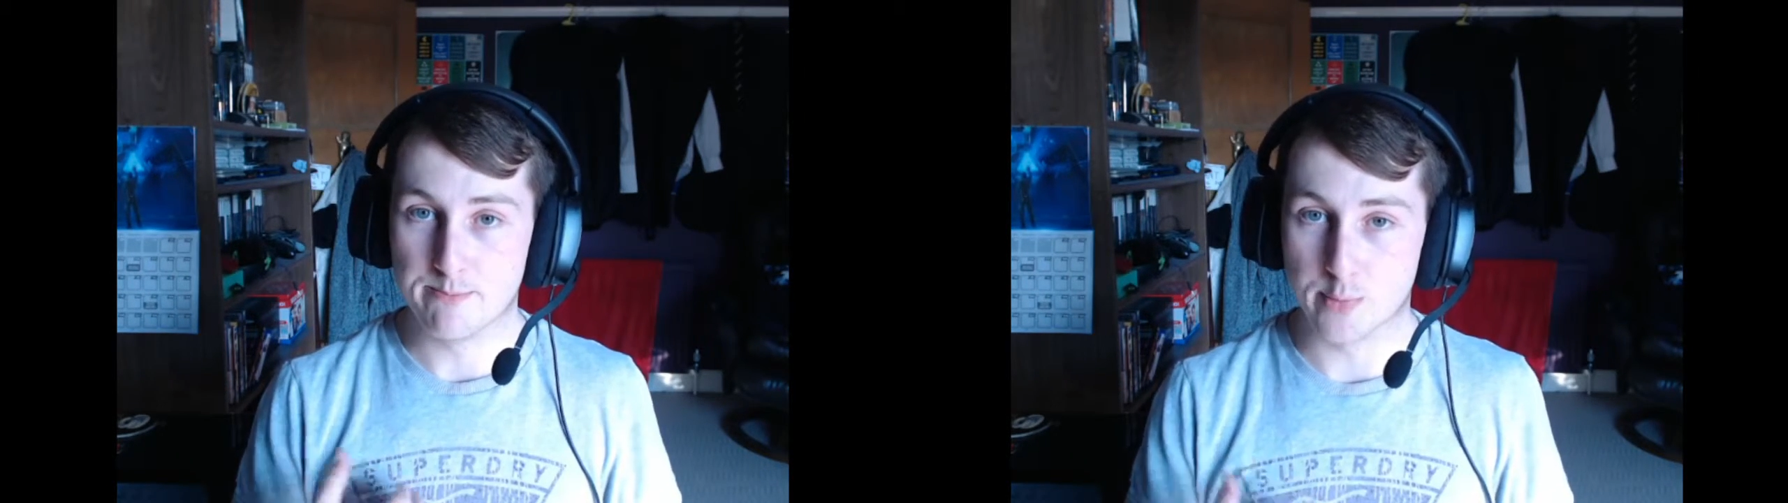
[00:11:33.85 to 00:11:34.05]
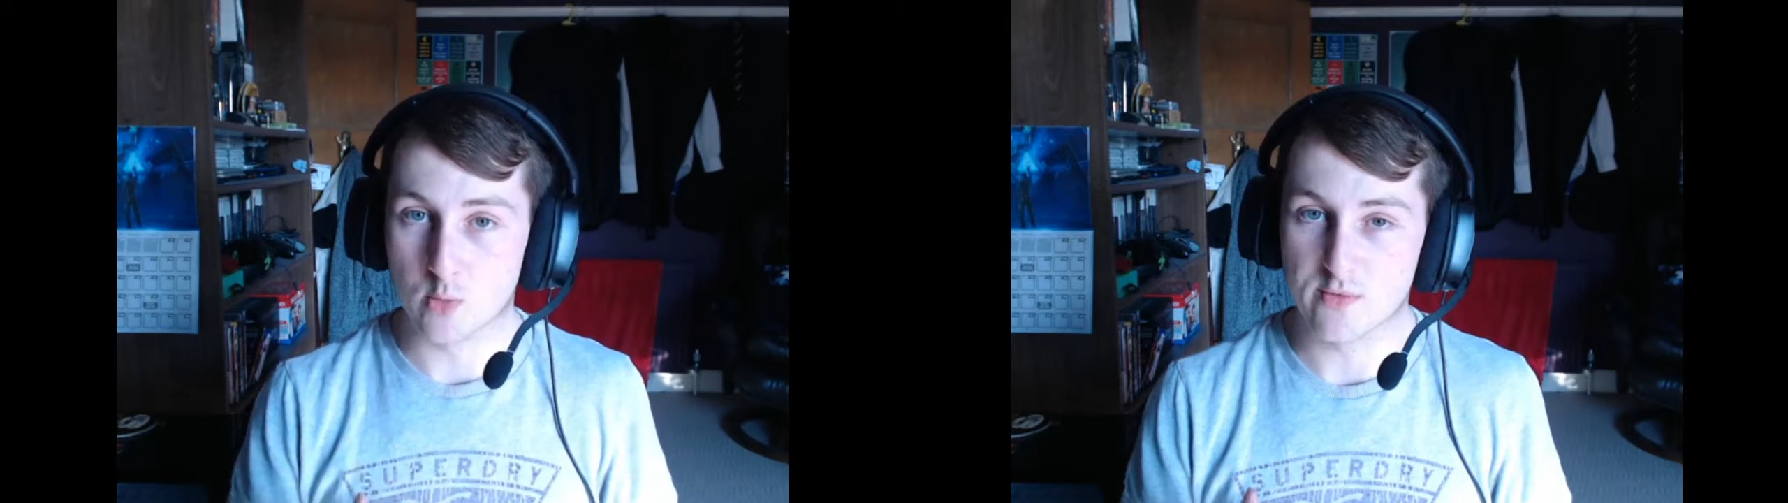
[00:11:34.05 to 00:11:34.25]

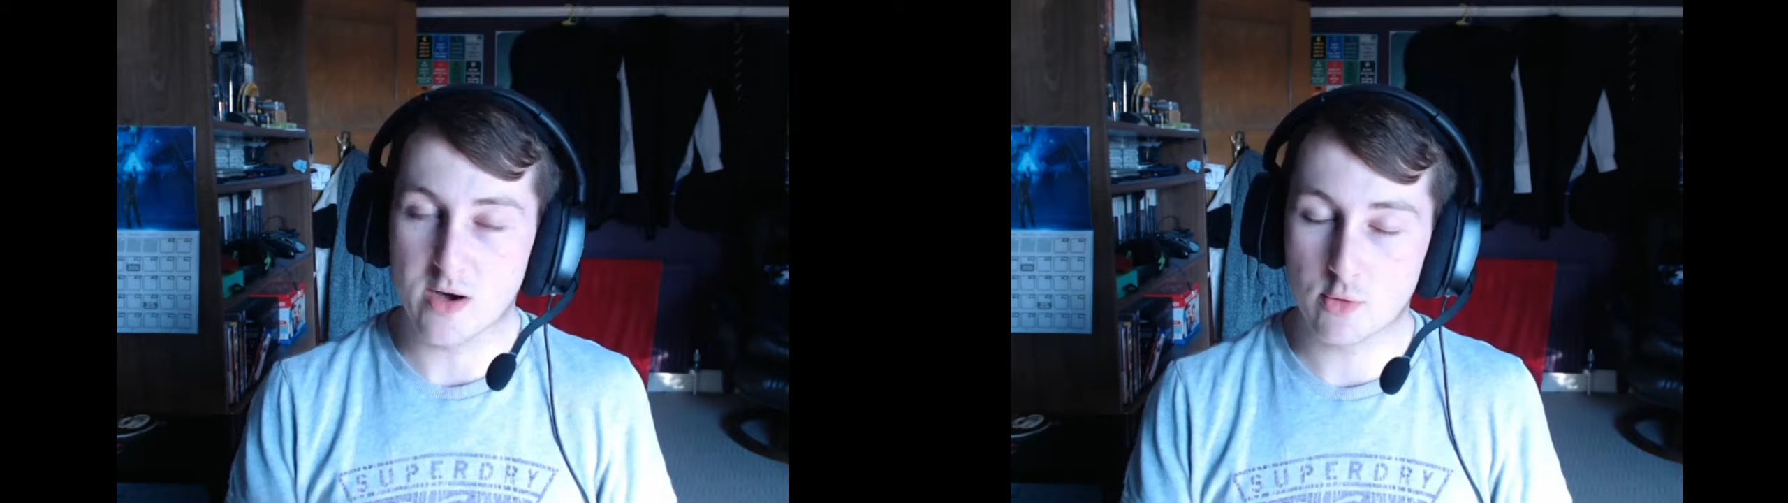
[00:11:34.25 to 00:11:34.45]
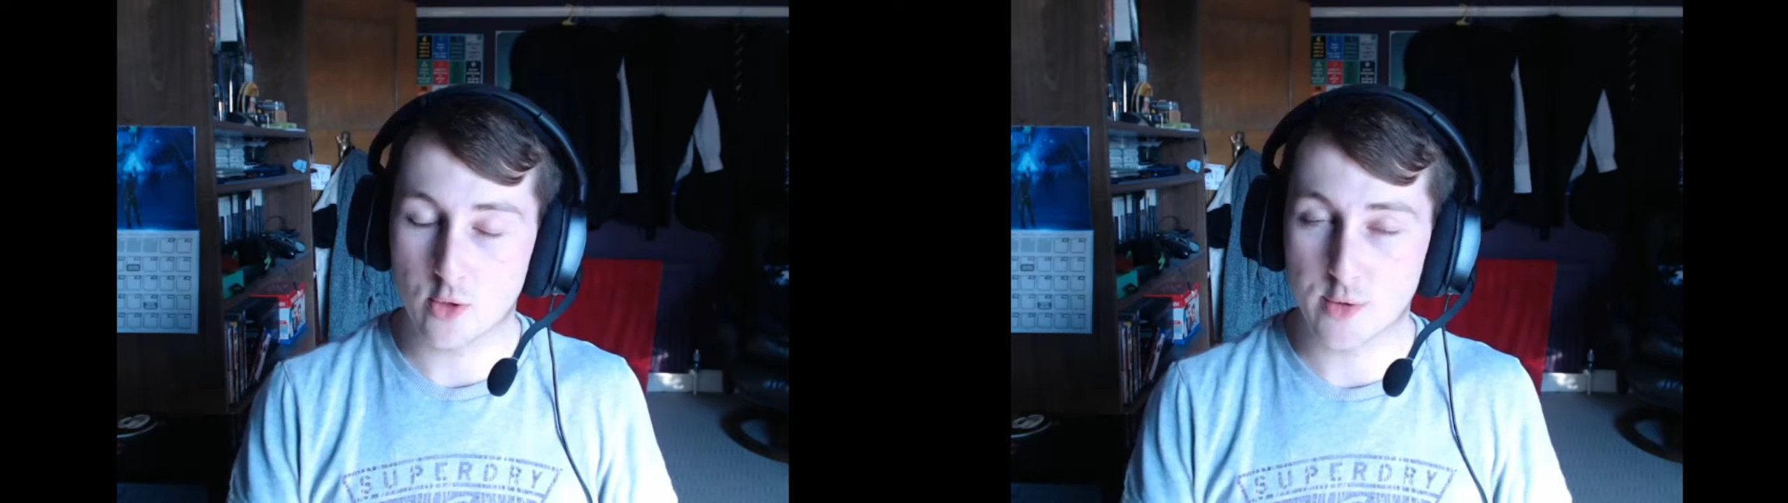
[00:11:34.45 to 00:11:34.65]
but
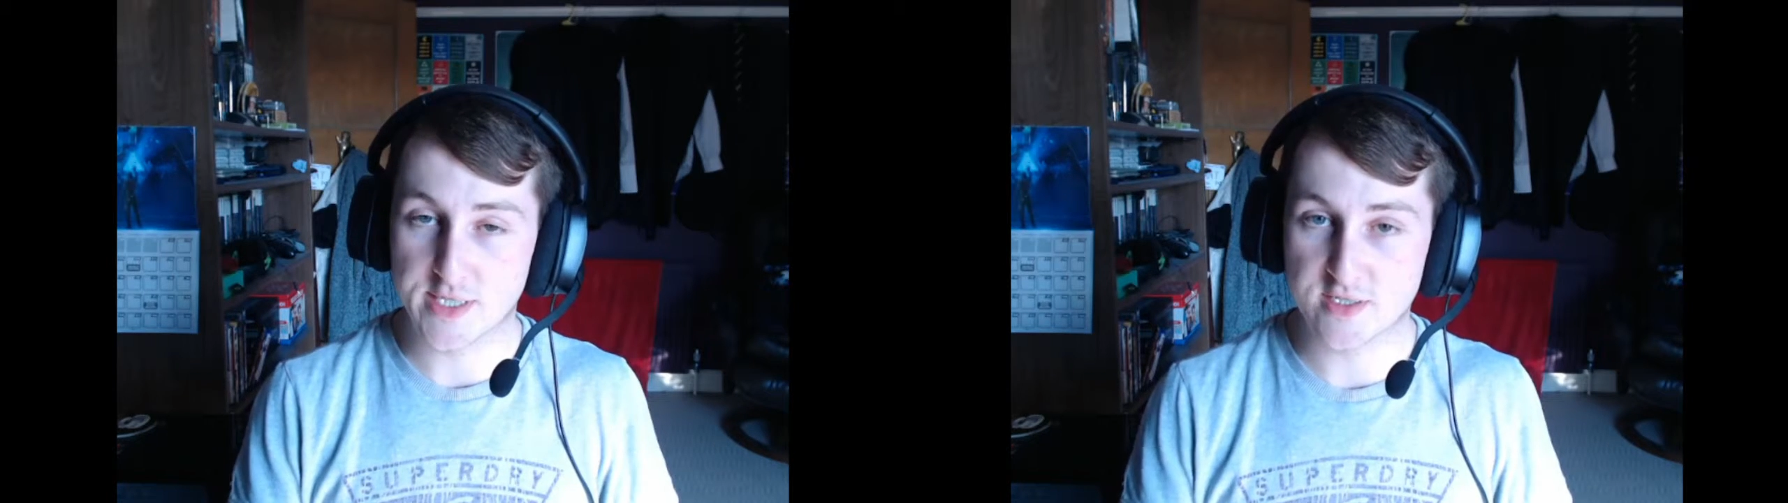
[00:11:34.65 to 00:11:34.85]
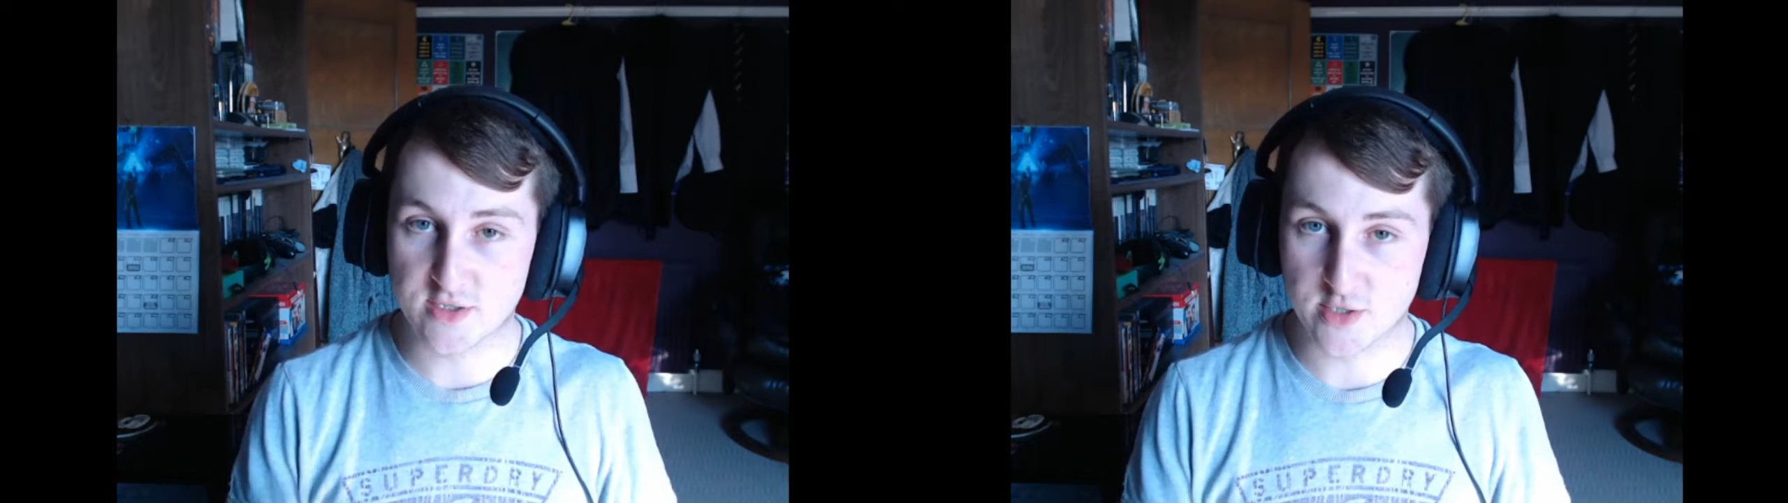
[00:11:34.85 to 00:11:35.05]
without going
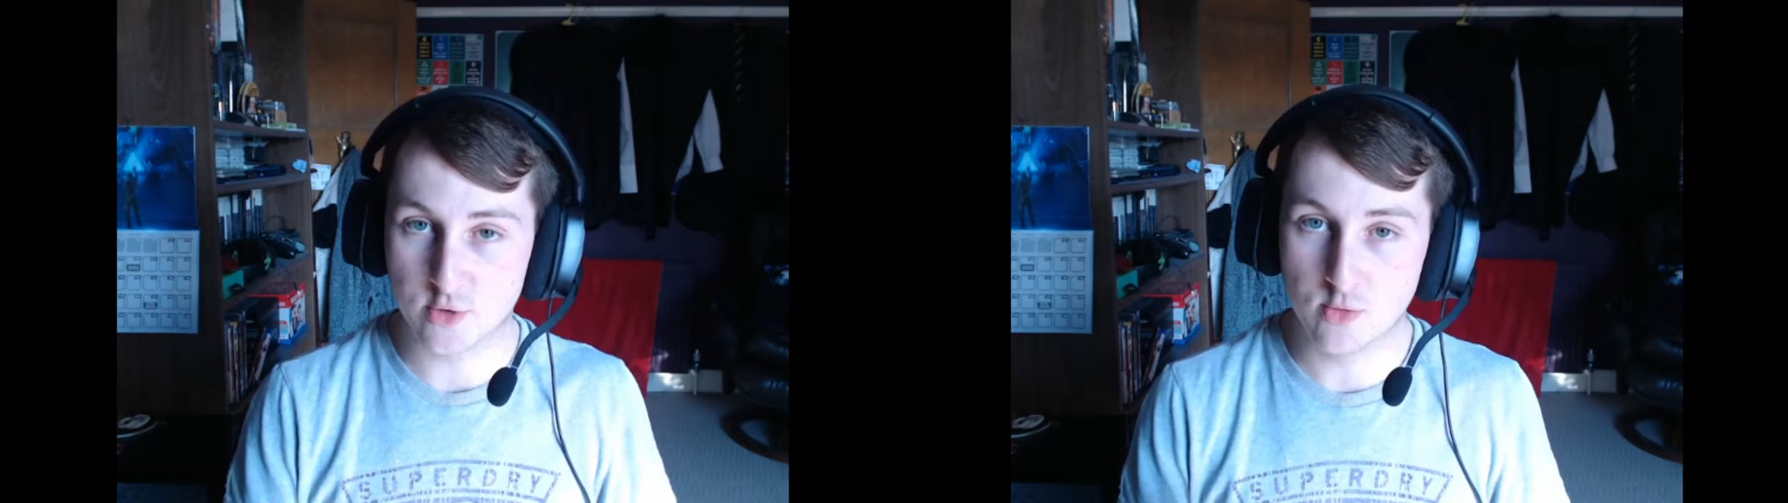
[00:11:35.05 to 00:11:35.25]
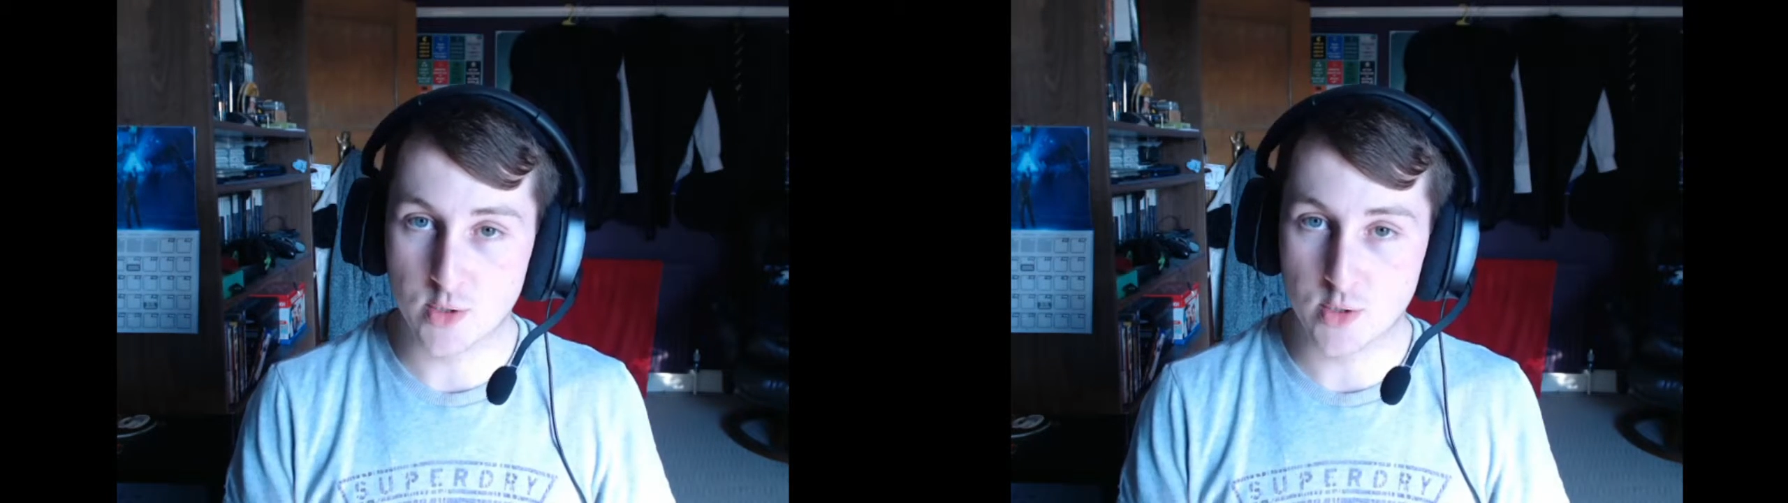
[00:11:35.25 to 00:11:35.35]
into too